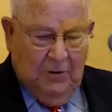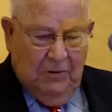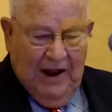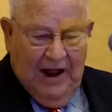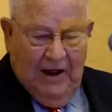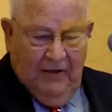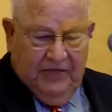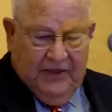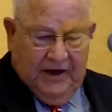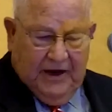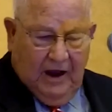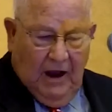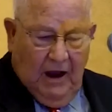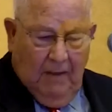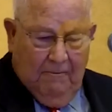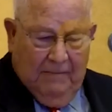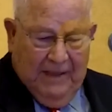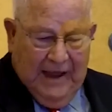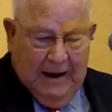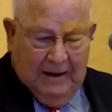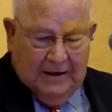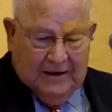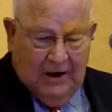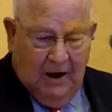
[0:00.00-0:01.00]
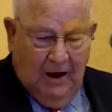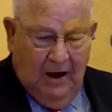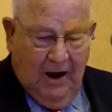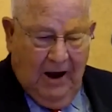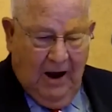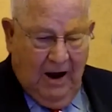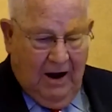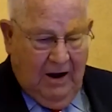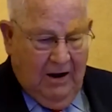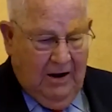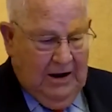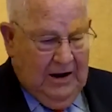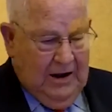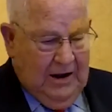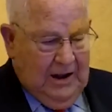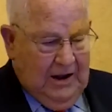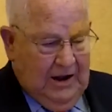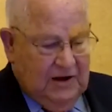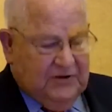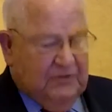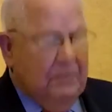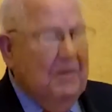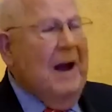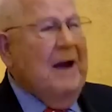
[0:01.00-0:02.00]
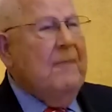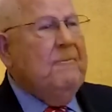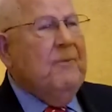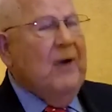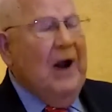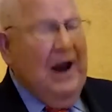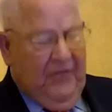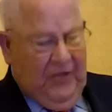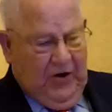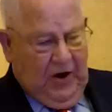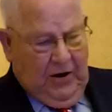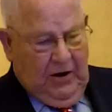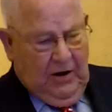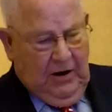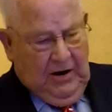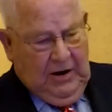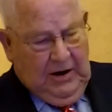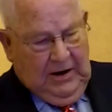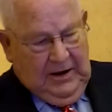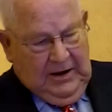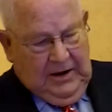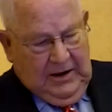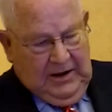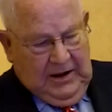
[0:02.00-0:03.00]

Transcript: around that car. "It's my brother.